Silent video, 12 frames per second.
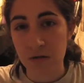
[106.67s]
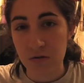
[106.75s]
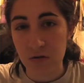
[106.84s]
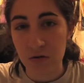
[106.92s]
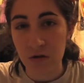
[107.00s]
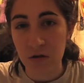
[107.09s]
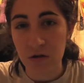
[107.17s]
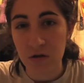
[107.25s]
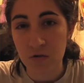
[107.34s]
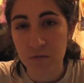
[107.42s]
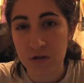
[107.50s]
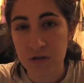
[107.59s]
turn all the
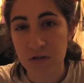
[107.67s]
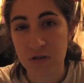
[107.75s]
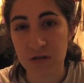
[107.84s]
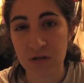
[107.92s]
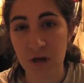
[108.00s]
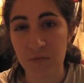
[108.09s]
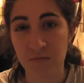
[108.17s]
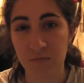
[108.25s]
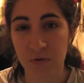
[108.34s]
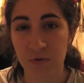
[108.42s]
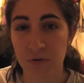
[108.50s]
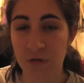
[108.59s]
humans into
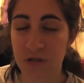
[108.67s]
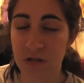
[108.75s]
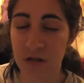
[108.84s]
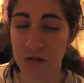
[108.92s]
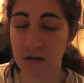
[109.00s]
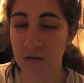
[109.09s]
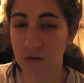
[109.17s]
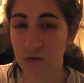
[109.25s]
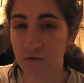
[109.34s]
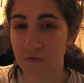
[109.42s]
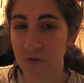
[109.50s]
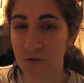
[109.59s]
zombies, and the
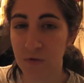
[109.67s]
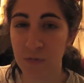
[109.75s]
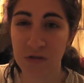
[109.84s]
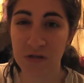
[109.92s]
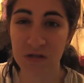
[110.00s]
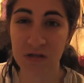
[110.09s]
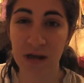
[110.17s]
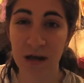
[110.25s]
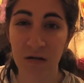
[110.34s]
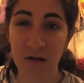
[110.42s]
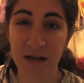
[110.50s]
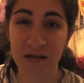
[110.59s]
goal of the humans is to
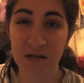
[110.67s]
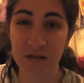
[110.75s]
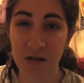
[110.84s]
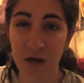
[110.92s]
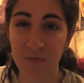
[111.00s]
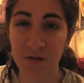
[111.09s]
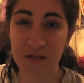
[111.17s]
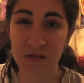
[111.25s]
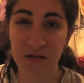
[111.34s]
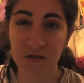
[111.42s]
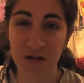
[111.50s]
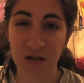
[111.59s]
outlast the zombies,
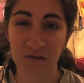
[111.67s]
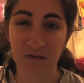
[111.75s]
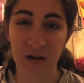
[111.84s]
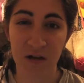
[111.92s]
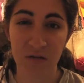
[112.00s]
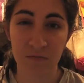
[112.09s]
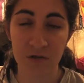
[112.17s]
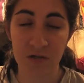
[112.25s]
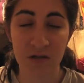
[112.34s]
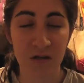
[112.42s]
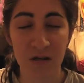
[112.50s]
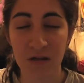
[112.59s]
and there's like a final
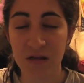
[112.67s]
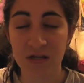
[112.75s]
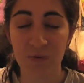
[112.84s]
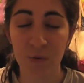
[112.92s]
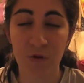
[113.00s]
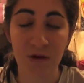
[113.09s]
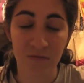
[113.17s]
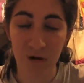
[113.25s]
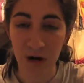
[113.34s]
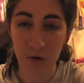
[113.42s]
mission and things, but whatever.